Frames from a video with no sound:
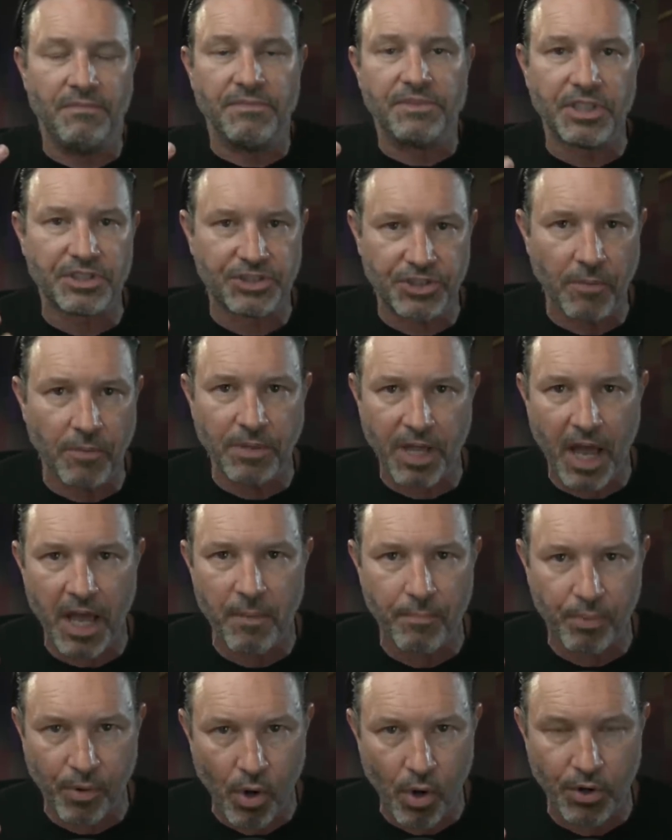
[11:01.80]
to some kind of
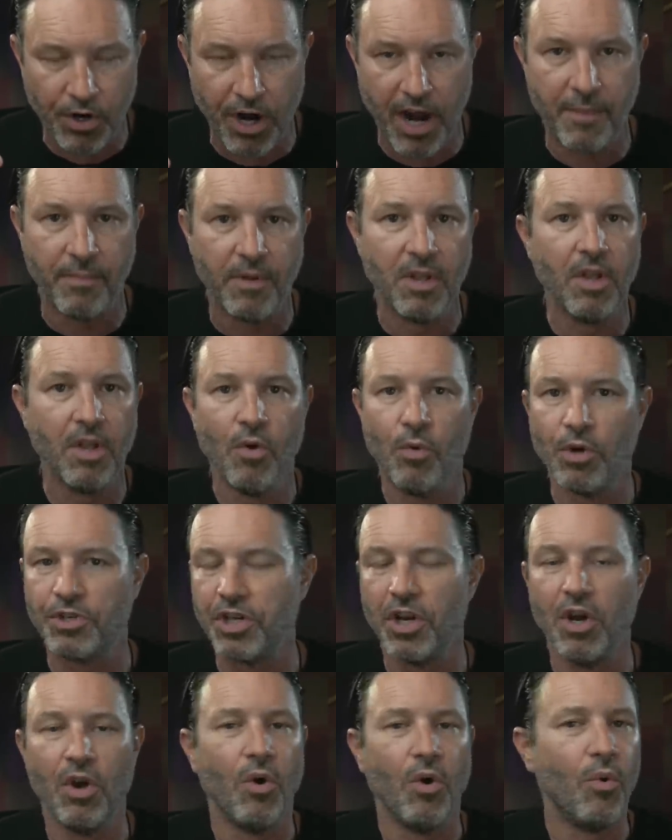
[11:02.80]
program, which
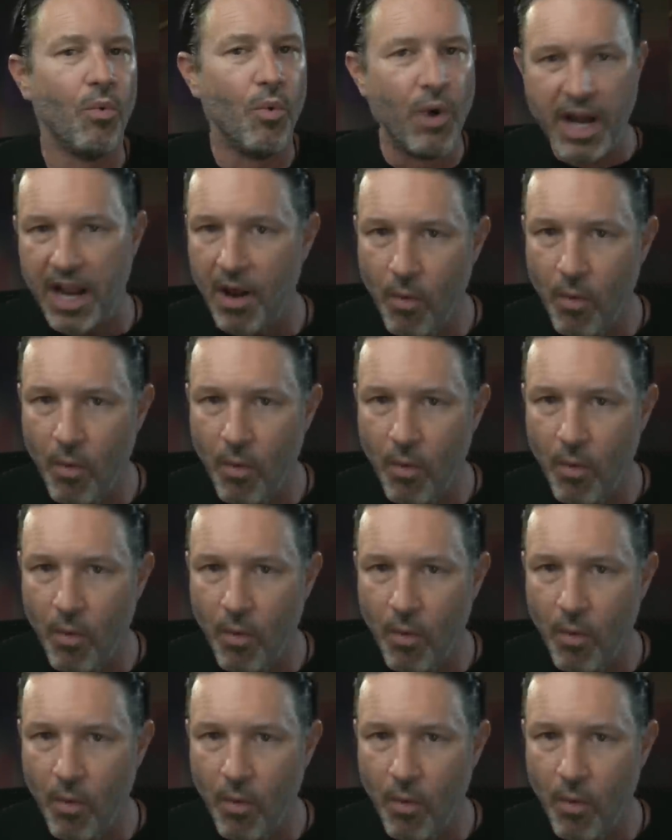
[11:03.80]
we didn't